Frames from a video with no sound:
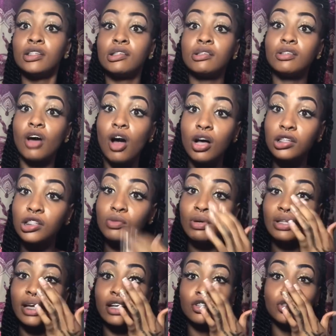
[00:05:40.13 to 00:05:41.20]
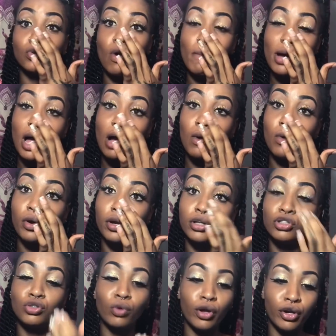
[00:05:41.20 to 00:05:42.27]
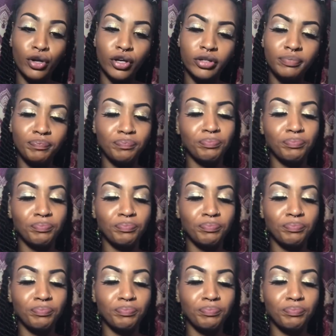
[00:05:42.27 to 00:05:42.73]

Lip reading: So sweet a joke. I can go to the joke now.